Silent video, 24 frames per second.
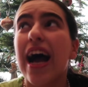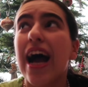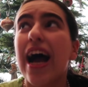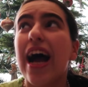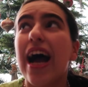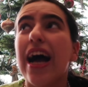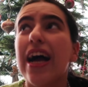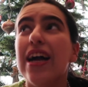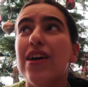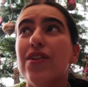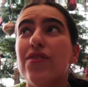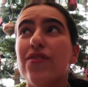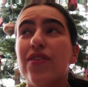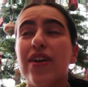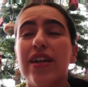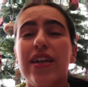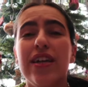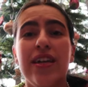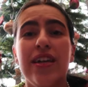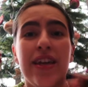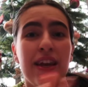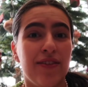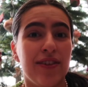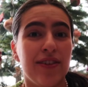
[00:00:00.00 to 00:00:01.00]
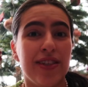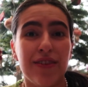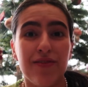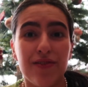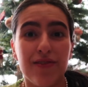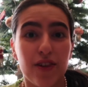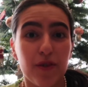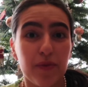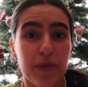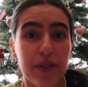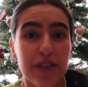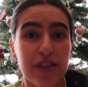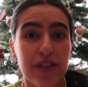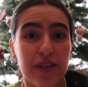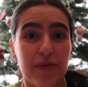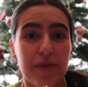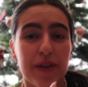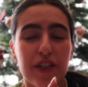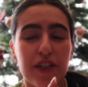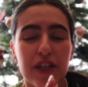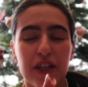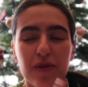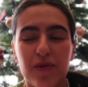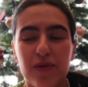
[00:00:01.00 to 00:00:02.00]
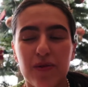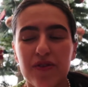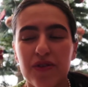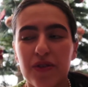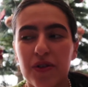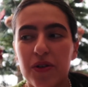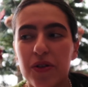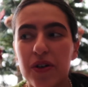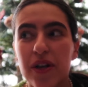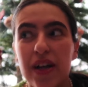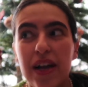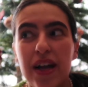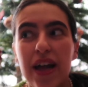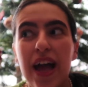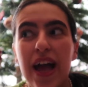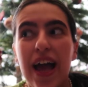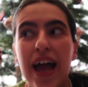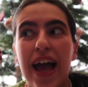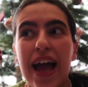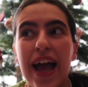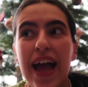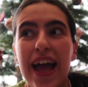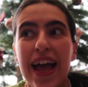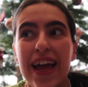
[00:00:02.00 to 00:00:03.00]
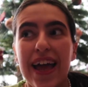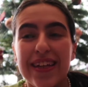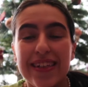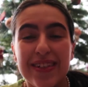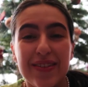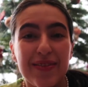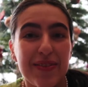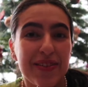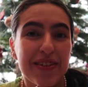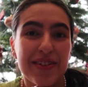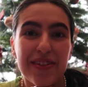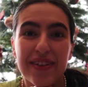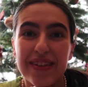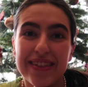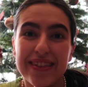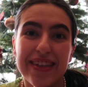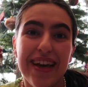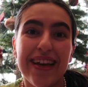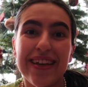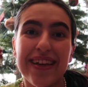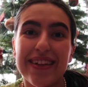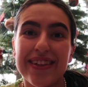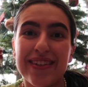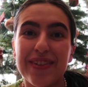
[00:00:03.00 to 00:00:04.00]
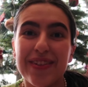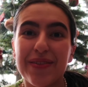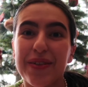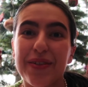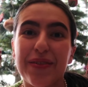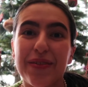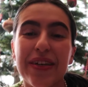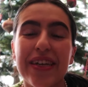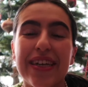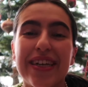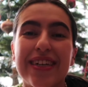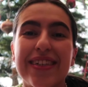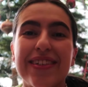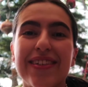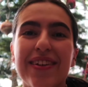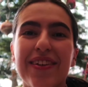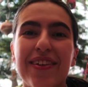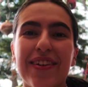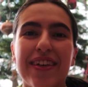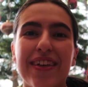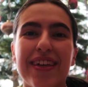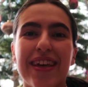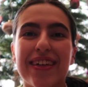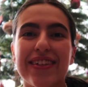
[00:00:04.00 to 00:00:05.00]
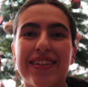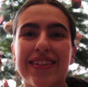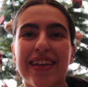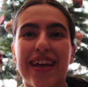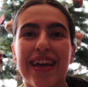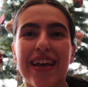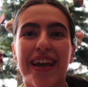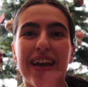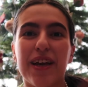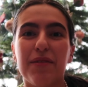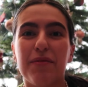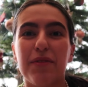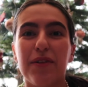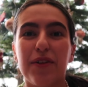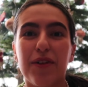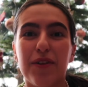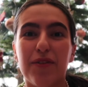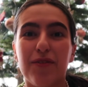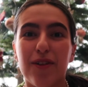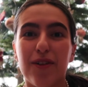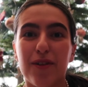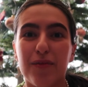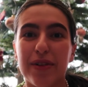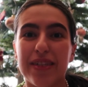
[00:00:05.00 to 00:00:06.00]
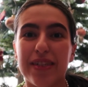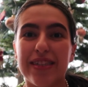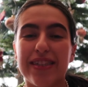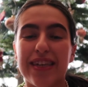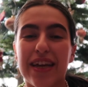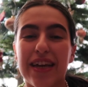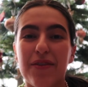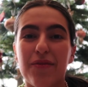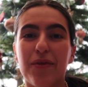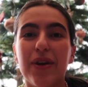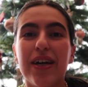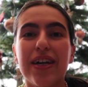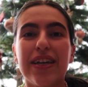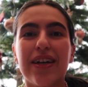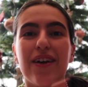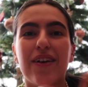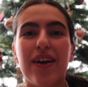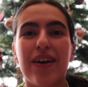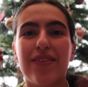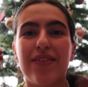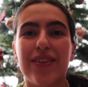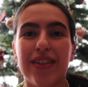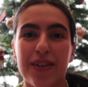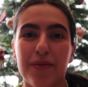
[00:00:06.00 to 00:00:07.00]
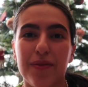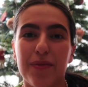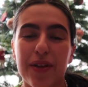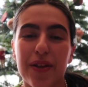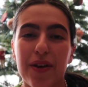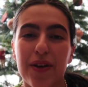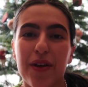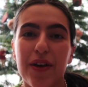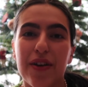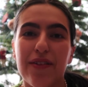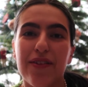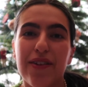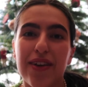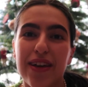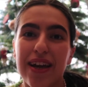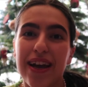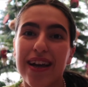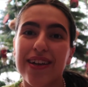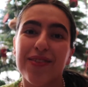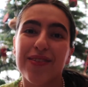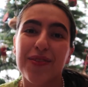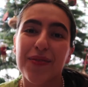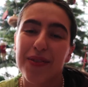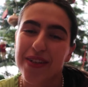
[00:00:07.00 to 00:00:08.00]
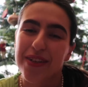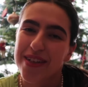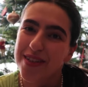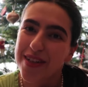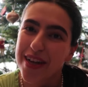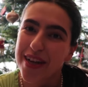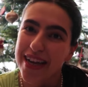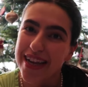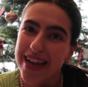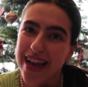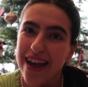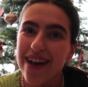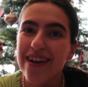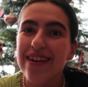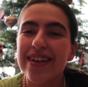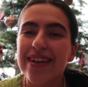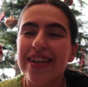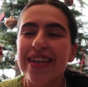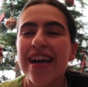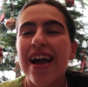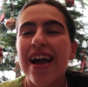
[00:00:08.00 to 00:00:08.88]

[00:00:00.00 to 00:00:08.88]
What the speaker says: I've never done Vlogmas on my channel before and I'm just so excited to be doing it. So yesterday I uploaded Vlogmas Day 1, I'll have a link below if you guys want to check it out.